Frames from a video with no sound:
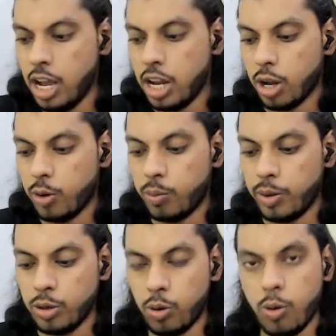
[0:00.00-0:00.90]
Now,
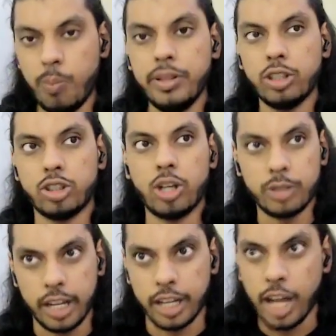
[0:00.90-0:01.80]
when you open the shop,
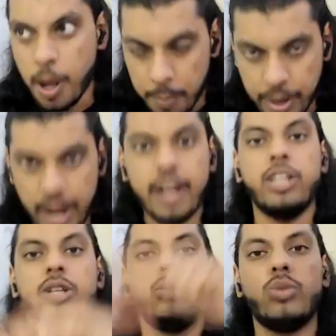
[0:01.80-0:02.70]
it's like brand
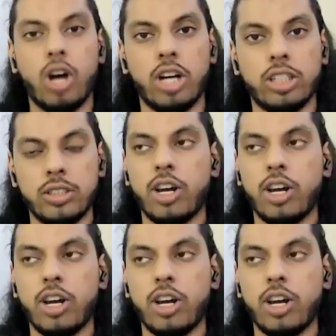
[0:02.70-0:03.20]
new launch.